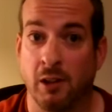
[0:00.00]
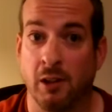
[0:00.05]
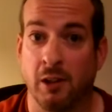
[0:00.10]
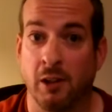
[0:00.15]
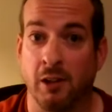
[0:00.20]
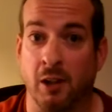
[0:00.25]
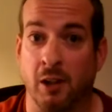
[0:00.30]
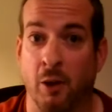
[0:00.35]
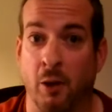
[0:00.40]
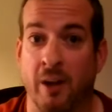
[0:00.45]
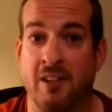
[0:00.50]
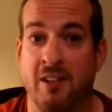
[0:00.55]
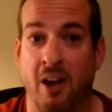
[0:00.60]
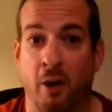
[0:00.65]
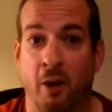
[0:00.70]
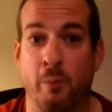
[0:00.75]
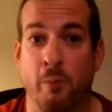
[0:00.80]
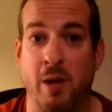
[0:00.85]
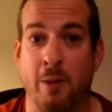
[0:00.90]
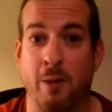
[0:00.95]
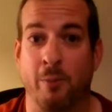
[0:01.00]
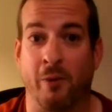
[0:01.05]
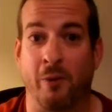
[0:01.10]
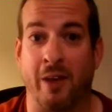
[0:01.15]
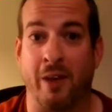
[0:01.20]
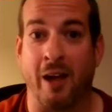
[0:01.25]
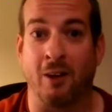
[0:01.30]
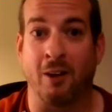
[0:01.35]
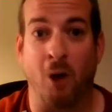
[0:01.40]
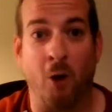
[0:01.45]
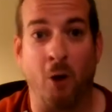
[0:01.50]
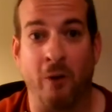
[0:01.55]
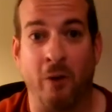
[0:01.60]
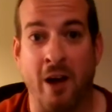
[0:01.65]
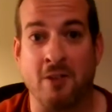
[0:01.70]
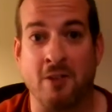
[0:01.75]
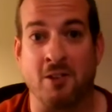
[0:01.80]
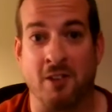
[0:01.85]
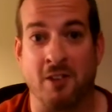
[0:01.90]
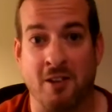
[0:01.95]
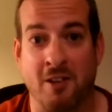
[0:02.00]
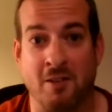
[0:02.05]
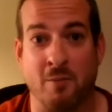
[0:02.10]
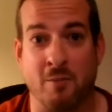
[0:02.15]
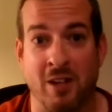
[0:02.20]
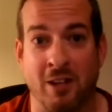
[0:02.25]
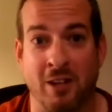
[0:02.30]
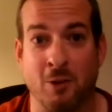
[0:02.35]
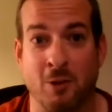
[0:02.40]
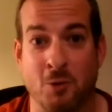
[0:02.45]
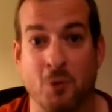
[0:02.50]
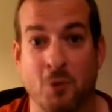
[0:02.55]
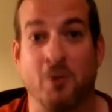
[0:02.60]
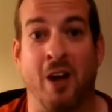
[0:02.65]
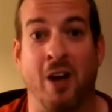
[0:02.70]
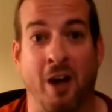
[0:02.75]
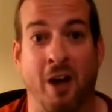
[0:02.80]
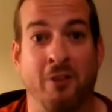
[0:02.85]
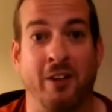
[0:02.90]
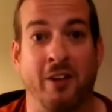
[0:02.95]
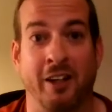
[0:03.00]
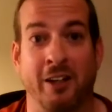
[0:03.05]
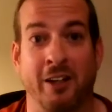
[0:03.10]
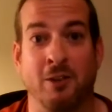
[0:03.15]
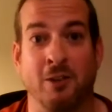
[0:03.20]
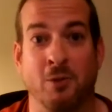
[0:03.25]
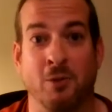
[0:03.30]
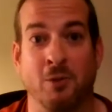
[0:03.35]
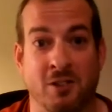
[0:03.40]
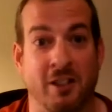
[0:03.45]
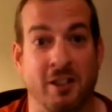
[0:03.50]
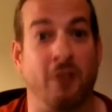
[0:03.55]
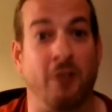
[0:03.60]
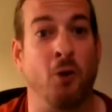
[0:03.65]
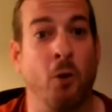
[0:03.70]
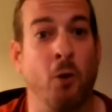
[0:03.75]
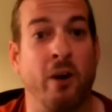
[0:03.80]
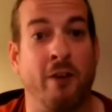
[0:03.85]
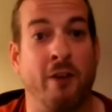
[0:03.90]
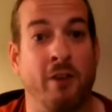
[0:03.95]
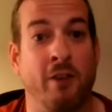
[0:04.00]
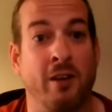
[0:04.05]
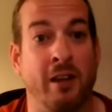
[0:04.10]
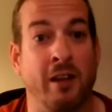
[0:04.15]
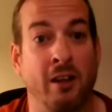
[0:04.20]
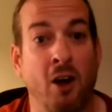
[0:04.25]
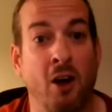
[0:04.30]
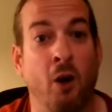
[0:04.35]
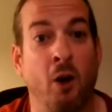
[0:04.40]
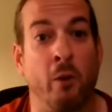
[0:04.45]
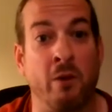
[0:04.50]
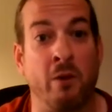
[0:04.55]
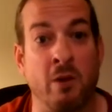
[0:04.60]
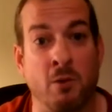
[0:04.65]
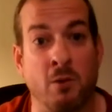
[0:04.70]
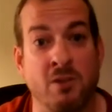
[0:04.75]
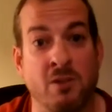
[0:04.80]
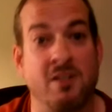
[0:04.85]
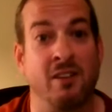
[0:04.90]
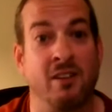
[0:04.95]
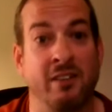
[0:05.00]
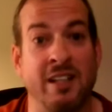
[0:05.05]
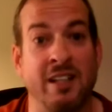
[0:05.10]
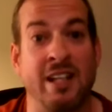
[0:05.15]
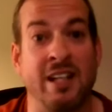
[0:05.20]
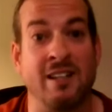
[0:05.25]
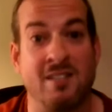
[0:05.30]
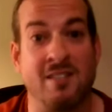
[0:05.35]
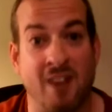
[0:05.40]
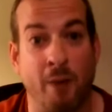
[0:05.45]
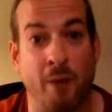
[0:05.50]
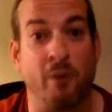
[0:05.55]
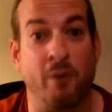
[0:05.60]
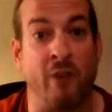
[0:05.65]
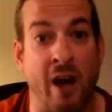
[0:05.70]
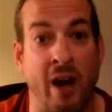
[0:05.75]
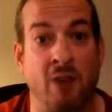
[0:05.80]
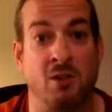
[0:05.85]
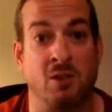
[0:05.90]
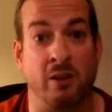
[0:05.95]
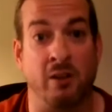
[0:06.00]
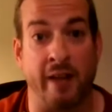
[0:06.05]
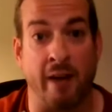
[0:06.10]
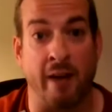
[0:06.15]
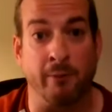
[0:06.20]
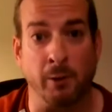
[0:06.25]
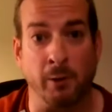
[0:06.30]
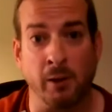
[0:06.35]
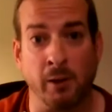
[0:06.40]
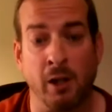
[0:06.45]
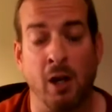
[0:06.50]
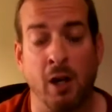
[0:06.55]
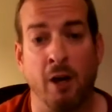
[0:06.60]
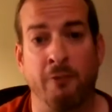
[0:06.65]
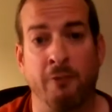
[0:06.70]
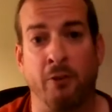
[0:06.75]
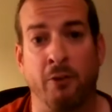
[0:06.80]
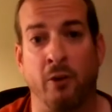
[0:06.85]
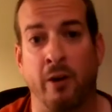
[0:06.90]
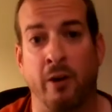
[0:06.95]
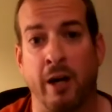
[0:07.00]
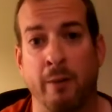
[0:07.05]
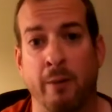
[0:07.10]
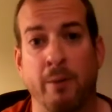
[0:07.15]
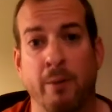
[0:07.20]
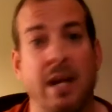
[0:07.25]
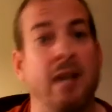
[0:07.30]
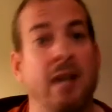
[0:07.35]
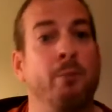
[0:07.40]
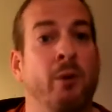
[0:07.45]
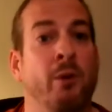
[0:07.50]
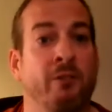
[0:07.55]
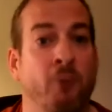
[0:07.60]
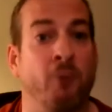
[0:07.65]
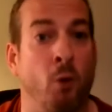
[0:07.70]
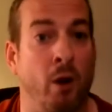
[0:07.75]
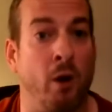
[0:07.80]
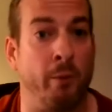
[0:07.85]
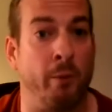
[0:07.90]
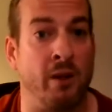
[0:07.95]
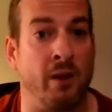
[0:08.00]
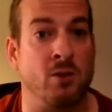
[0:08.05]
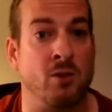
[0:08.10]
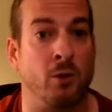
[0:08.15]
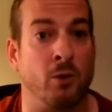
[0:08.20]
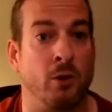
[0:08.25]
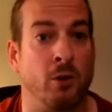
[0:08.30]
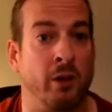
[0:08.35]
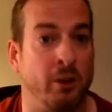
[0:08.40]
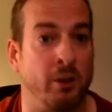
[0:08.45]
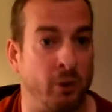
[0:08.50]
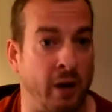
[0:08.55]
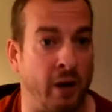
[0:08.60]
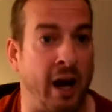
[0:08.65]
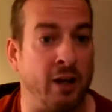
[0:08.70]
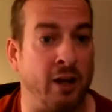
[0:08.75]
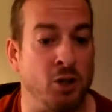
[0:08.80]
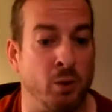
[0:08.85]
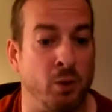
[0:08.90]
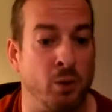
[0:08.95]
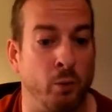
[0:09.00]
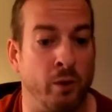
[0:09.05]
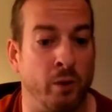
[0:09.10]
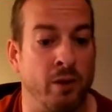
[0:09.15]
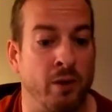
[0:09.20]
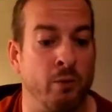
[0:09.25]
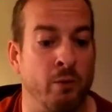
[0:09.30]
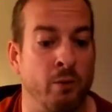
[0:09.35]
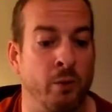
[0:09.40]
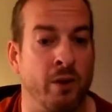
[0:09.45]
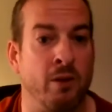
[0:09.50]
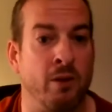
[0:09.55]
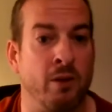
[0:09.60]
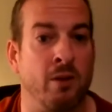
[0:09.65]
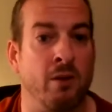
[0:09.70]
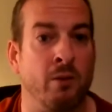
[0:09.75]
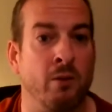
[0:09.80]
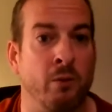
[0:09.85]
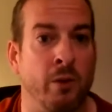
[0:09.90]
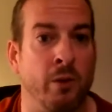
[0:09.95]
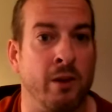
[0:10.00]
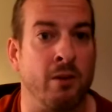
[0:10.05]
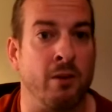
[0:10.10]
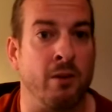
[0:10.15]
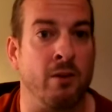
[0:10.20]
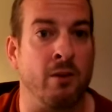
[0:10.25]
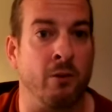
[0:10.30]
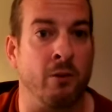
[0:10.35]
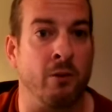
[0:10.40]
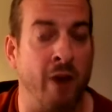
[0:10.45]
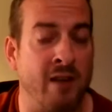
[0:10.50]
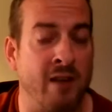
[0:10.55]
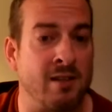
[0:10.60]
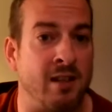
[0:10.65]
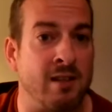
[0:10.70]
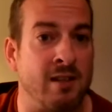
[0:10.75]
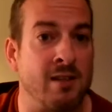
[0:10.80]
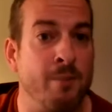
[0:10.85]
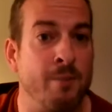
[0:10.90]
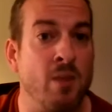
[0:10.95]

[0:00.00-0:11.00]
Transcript: I tell people that low arousal doesn't mean you do nothing and you just ignore everything. No, you still need some arousal level for a peak performance or interaction with the residents.